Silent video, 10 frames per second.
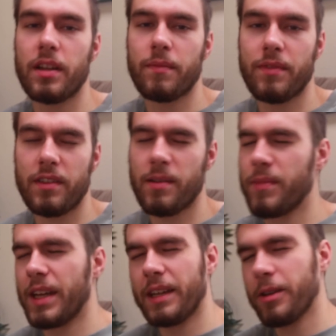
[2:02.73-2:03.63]
I'm I'm
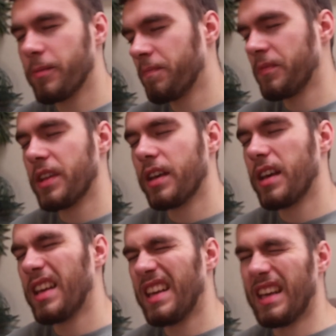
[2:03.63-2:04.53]
like,
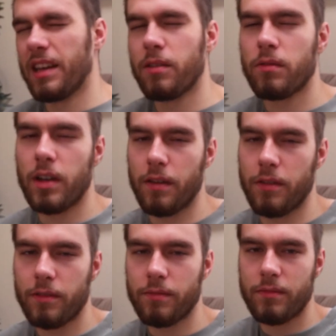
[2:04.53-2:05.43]
eh,
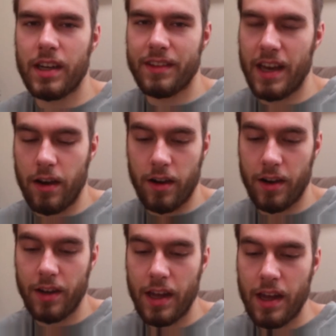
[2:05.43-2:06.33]
whatever. Not that
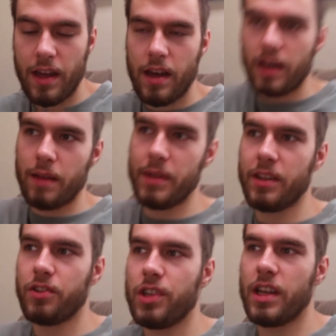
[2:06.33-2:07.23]
hard. I mean,
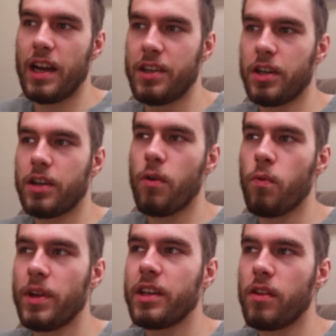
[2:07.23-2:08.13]
legit. I took a
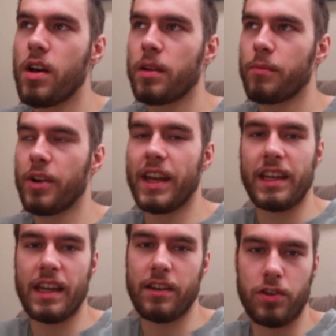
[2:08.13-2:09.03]
week long
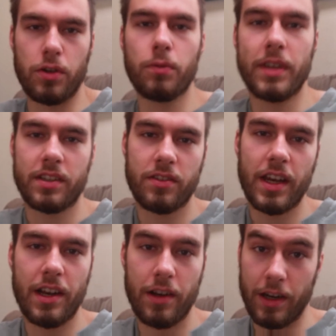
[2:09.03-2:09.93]
break, and two weeks
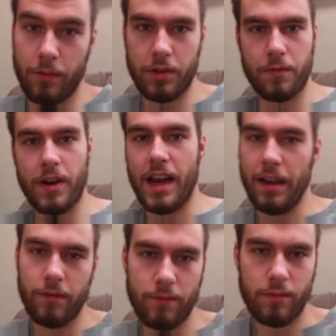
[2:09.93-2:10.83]
later, it was fine.
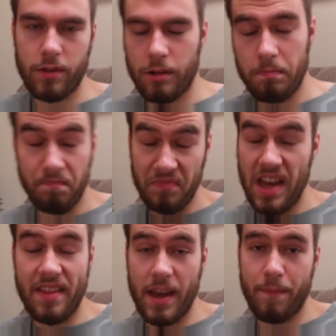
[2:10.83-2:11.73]
So
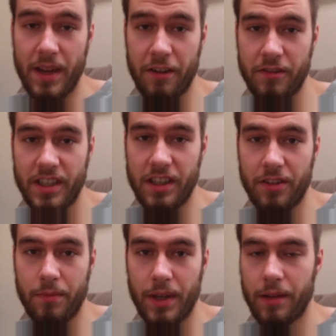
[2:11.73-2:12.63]
not that big of a deal
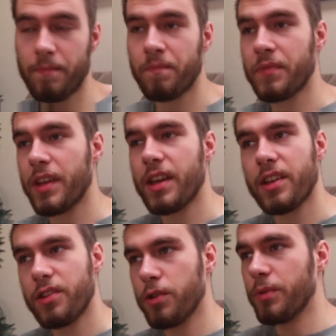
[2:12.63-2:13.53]
to me.
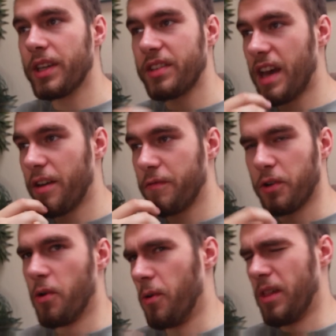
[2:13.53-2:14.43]
Two weeks out of
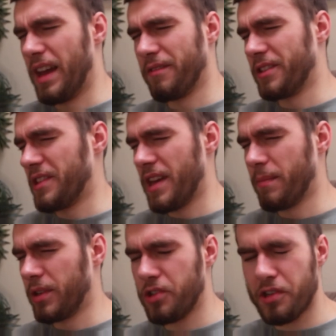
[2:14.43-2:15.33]
your whole life isn't that
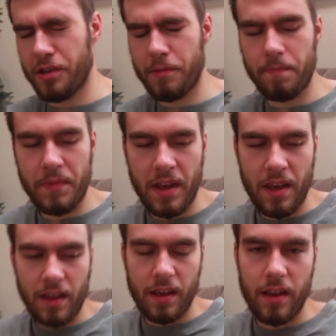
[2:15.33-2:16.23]
much either.
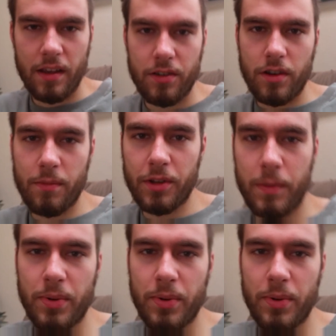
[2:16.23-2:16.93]
So I'm really